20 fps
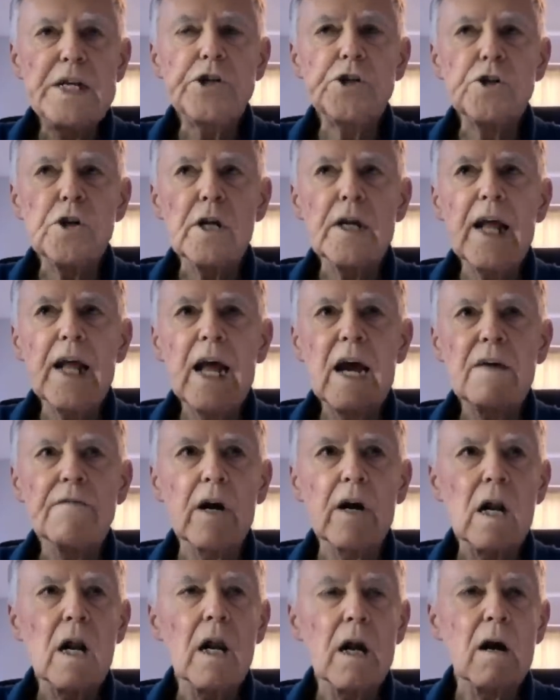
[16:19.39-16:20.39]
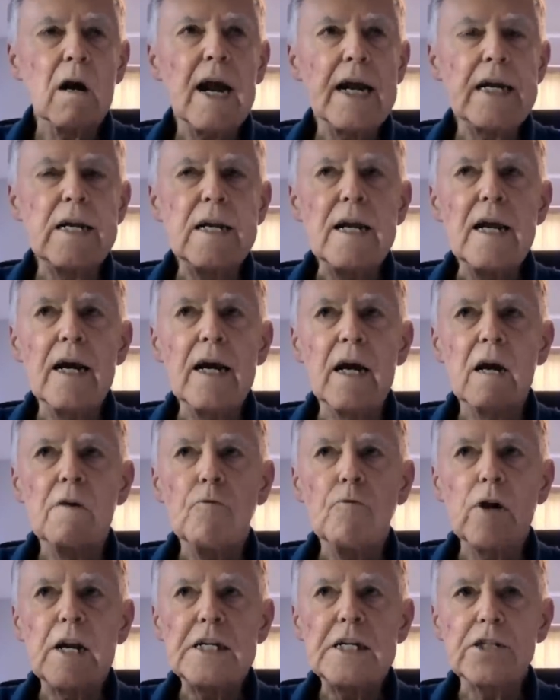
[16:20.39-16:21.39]
we should have a clear
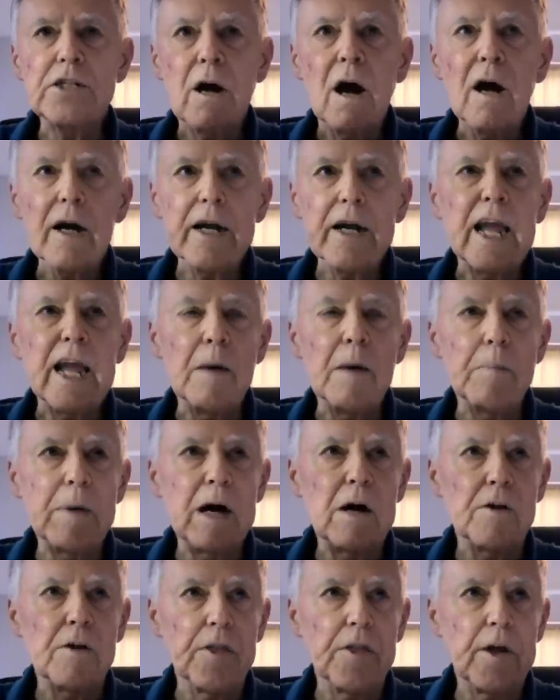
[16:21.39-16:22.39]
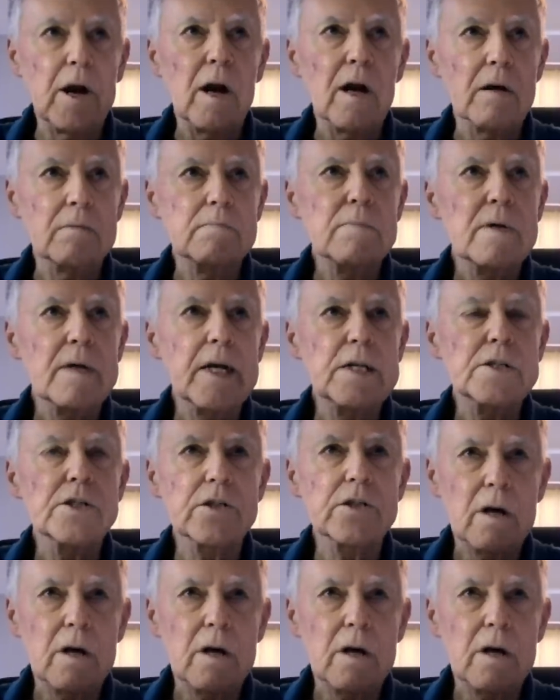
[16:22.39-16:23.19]
idea of what he's talking about there.